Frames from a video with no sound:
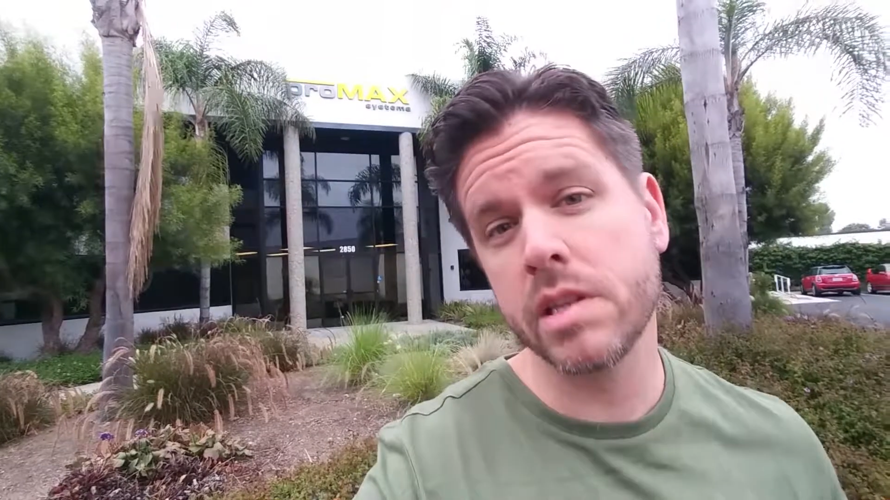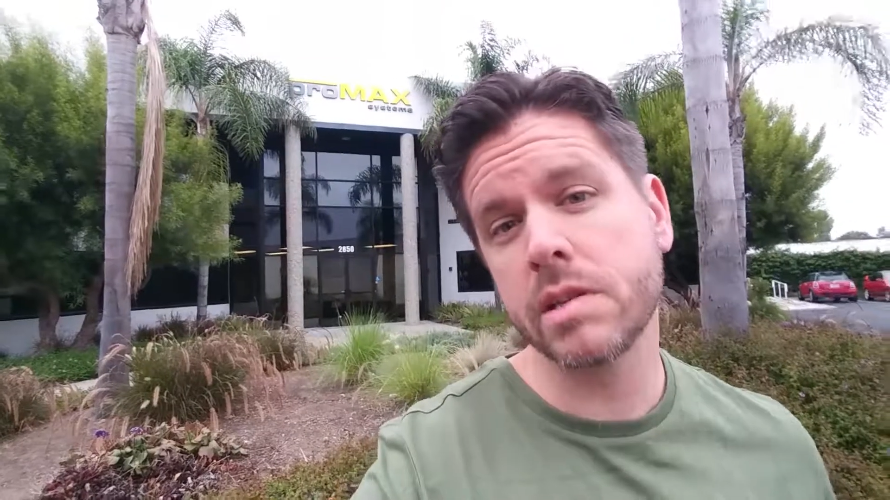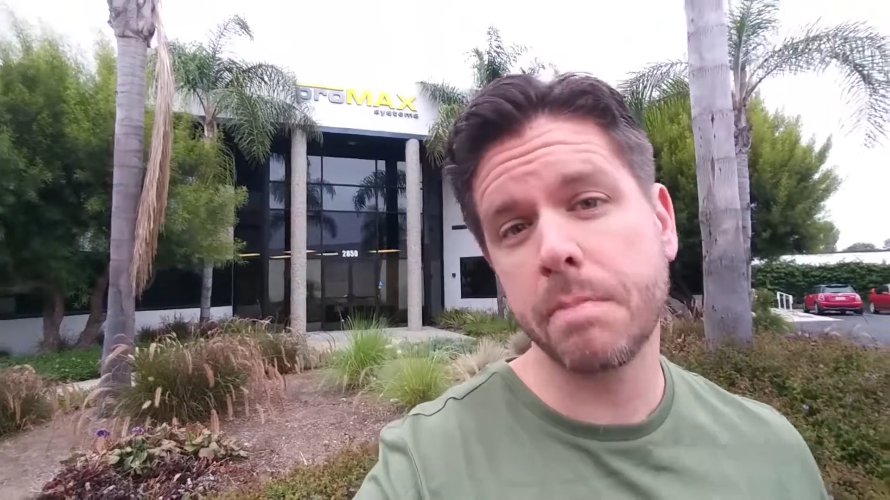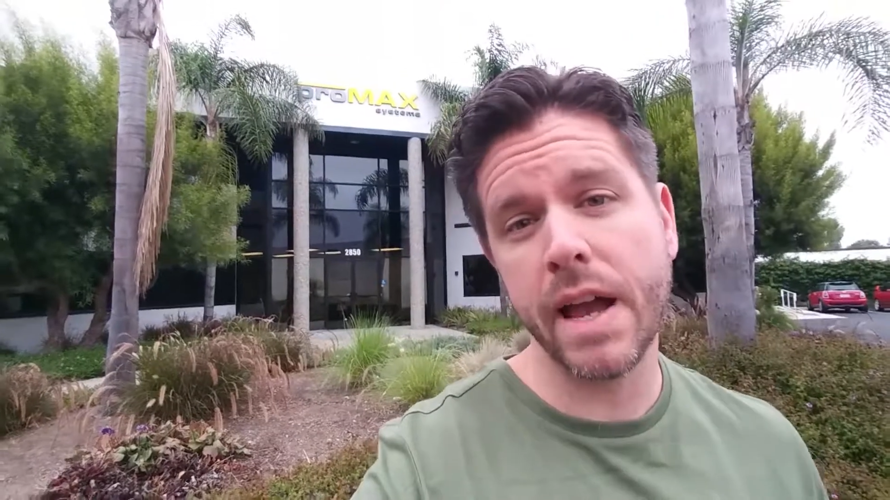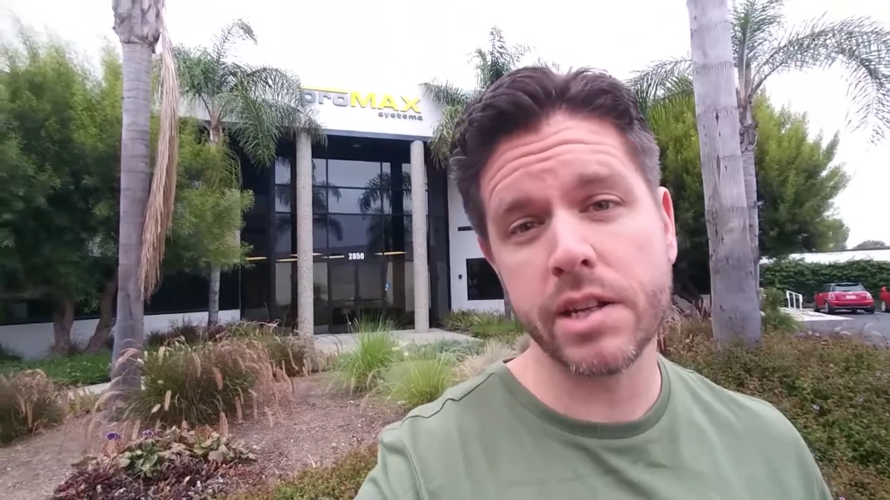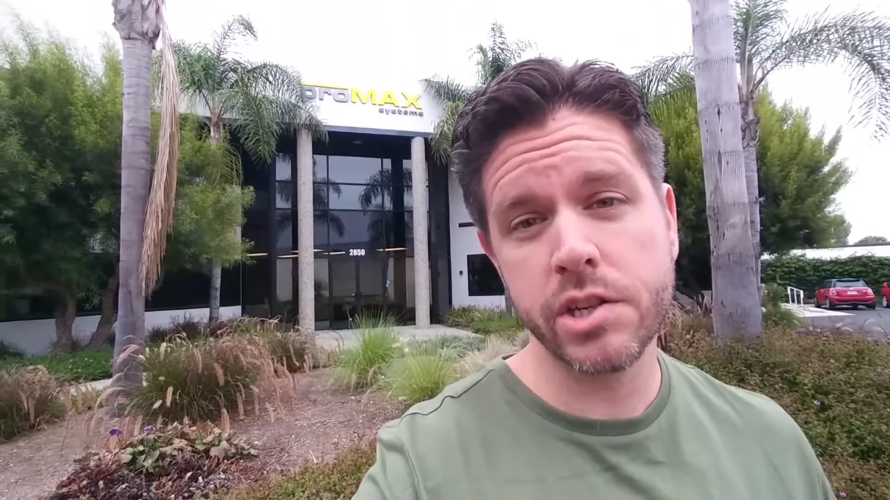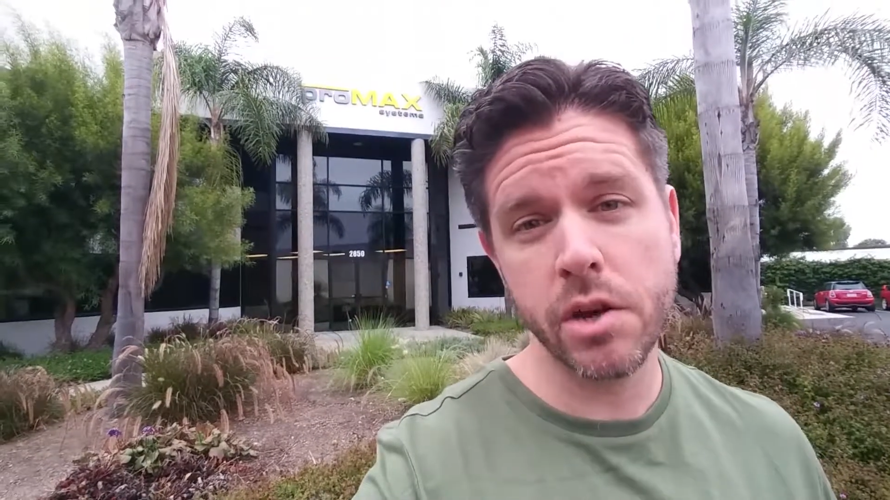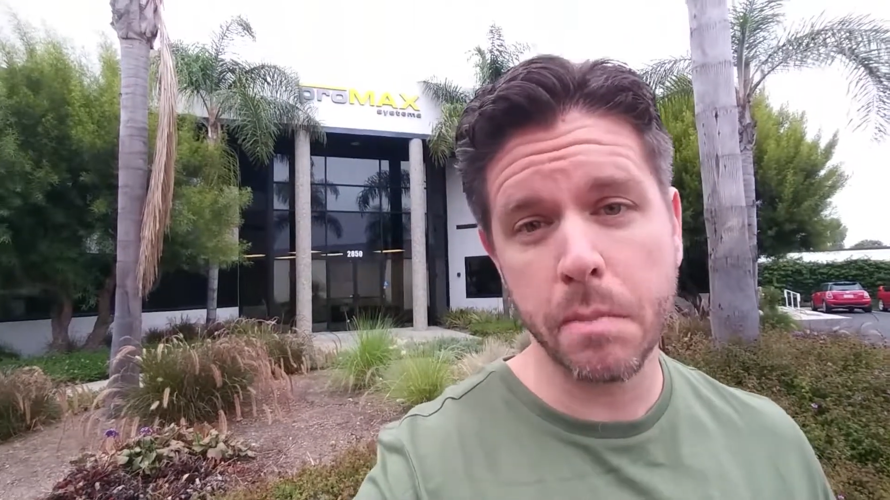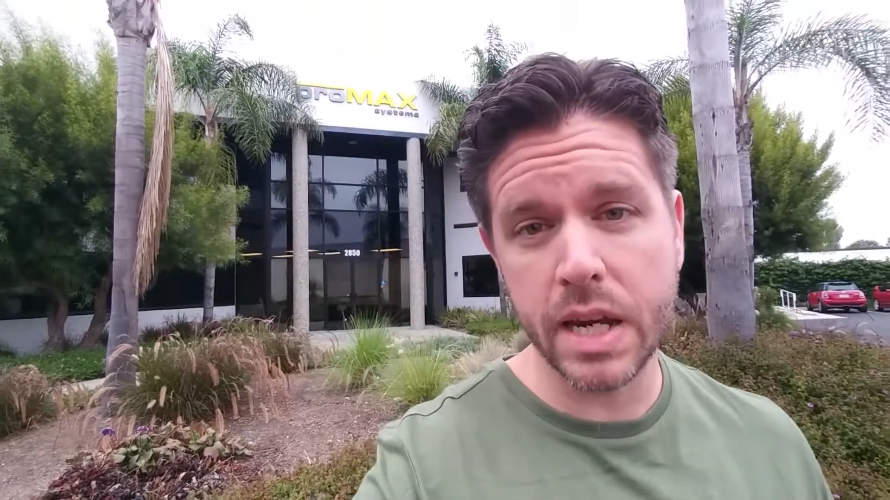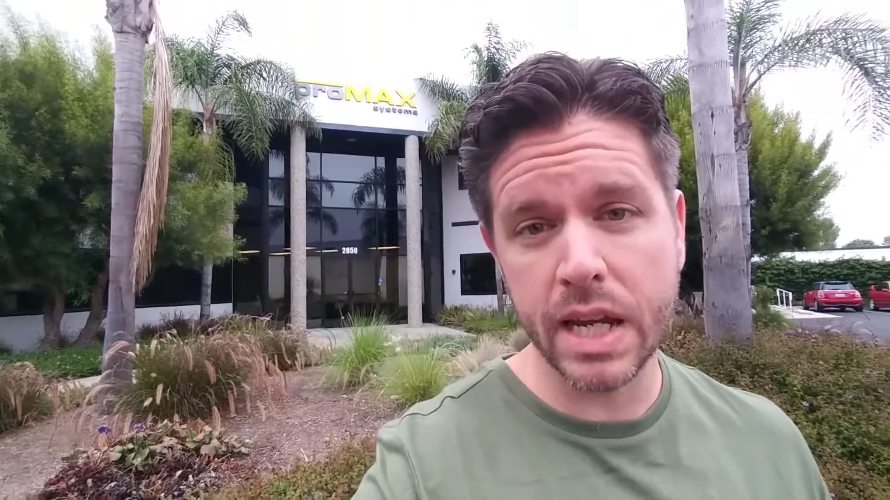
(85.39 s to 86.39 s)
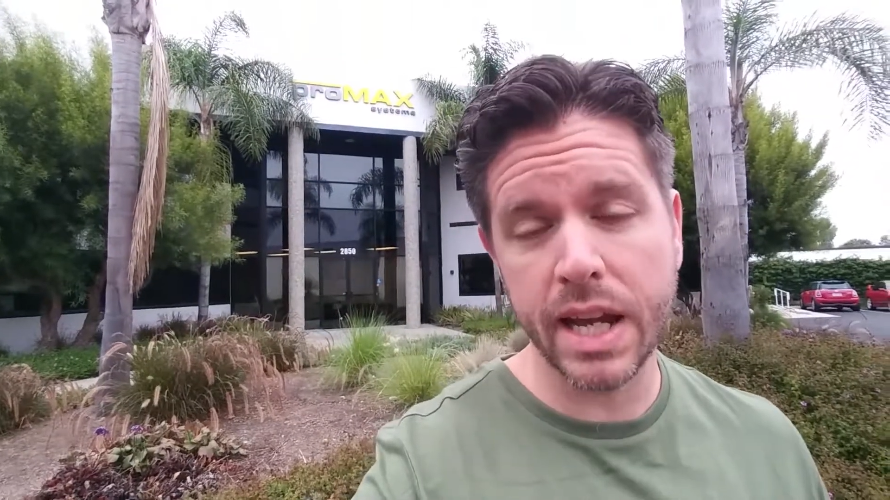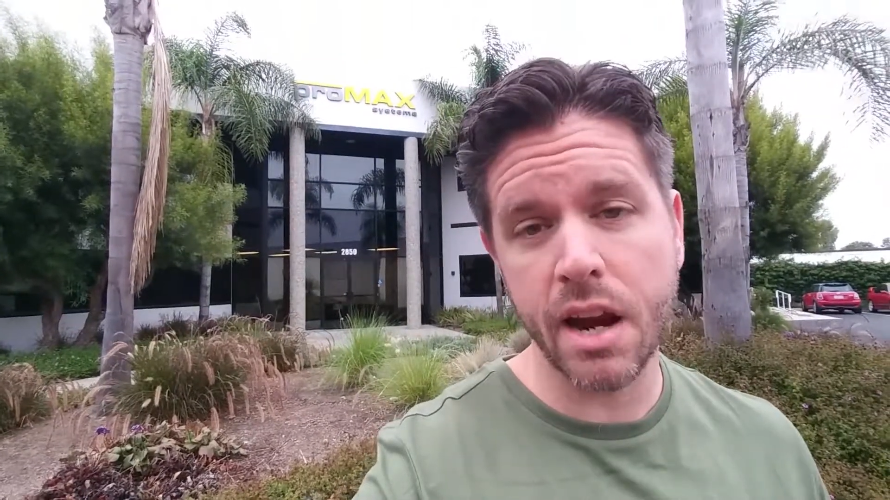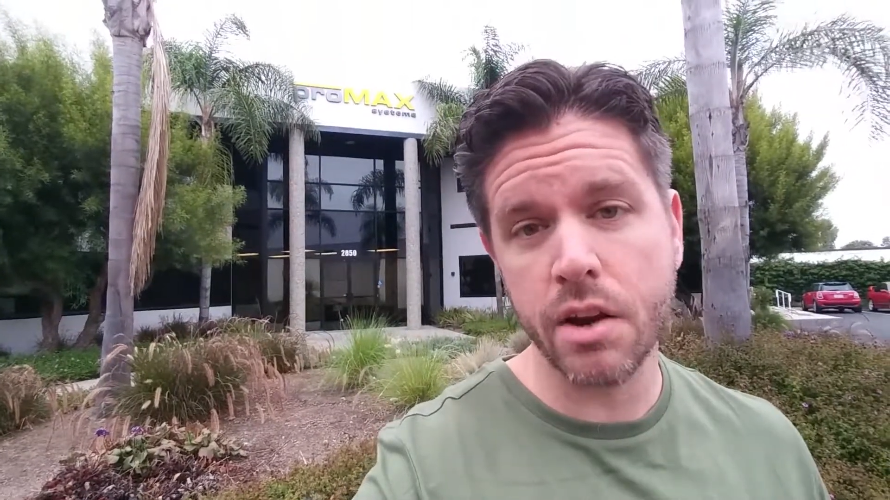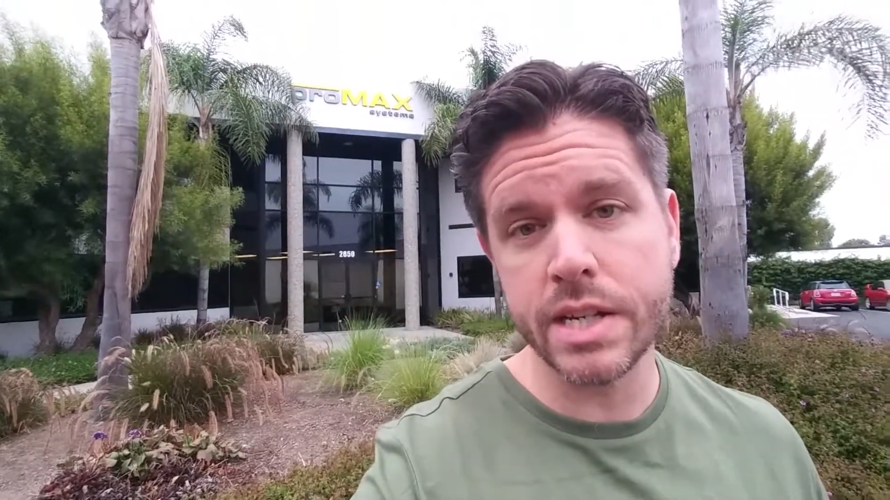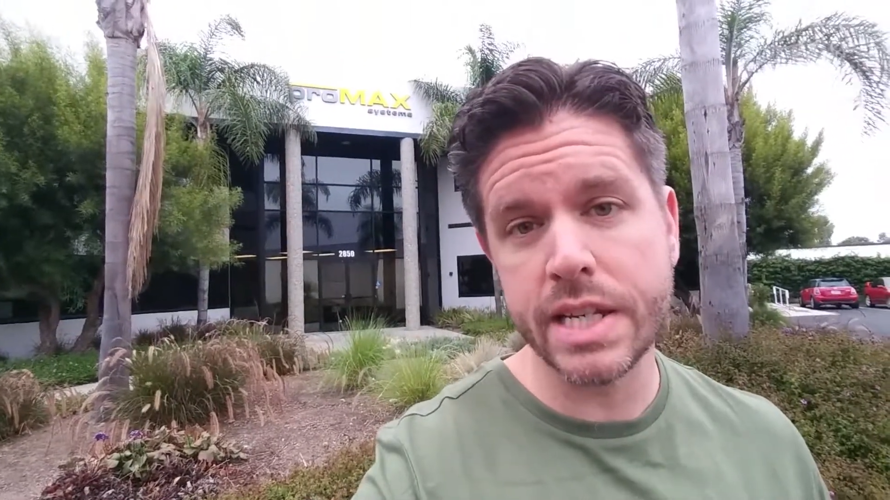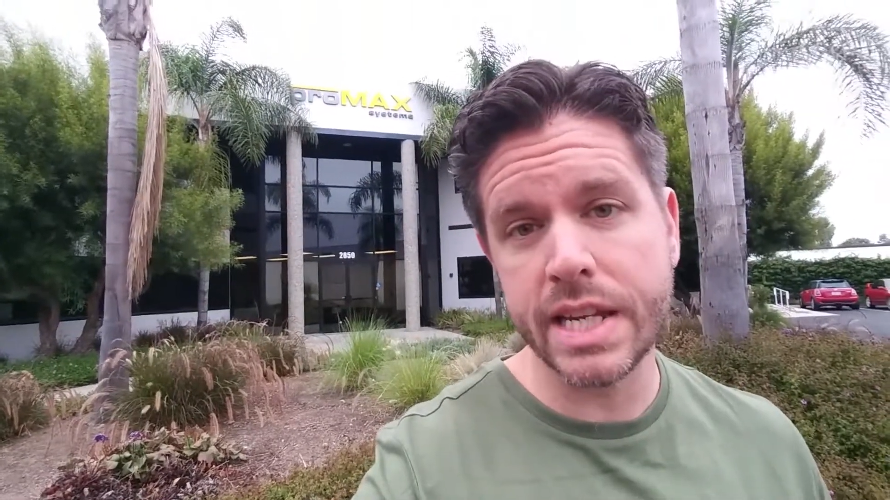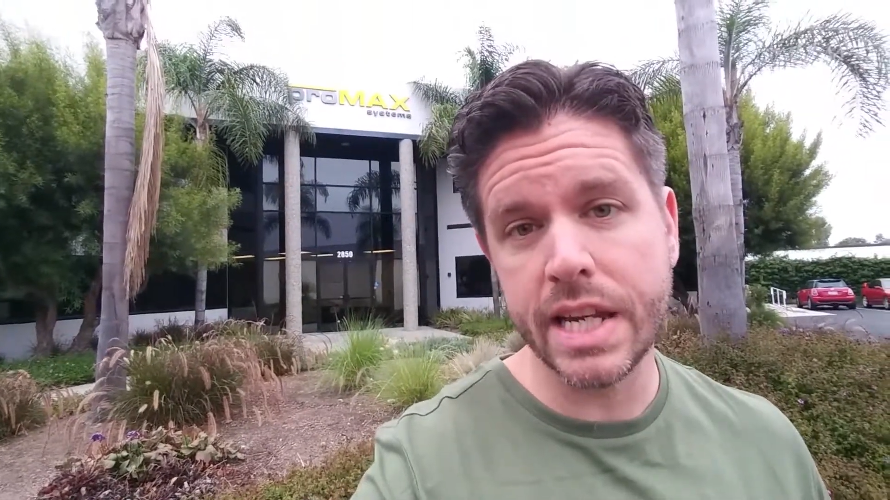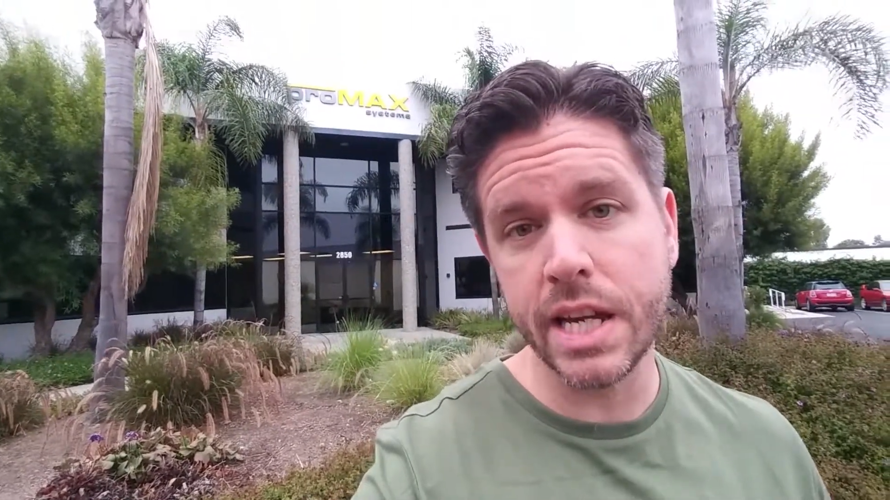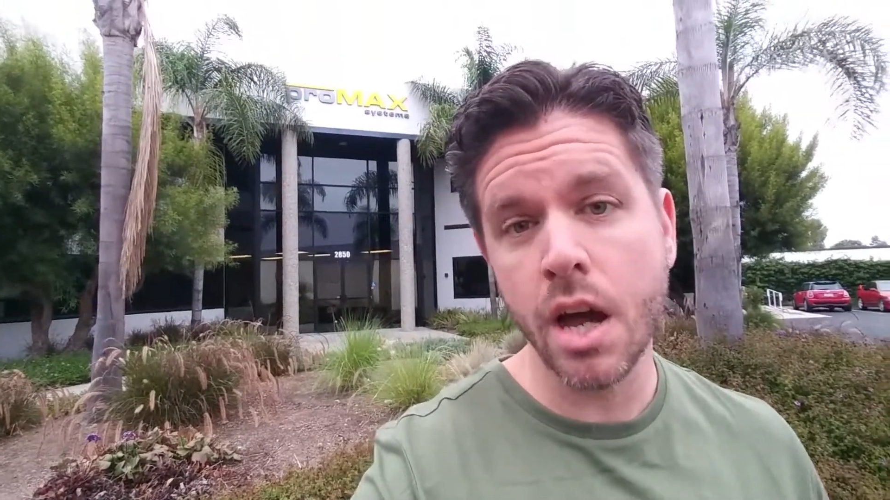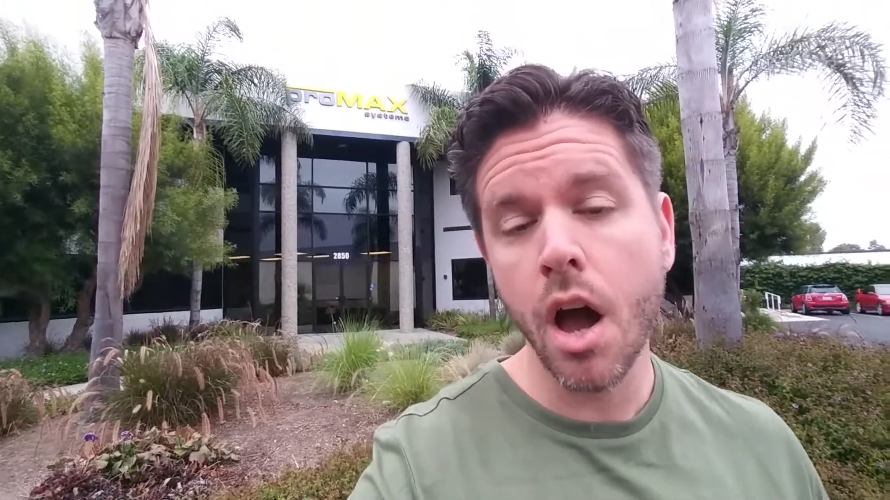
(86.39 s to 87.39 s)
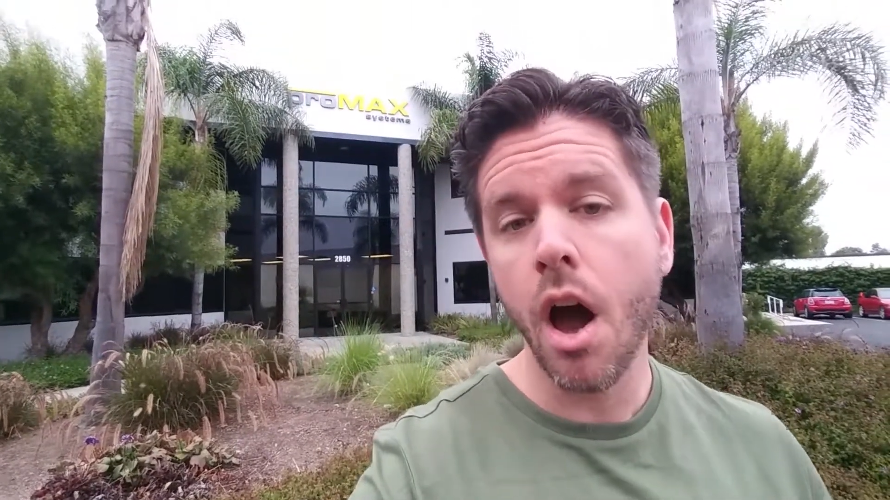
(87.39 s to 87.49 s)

specs you're being guaranteed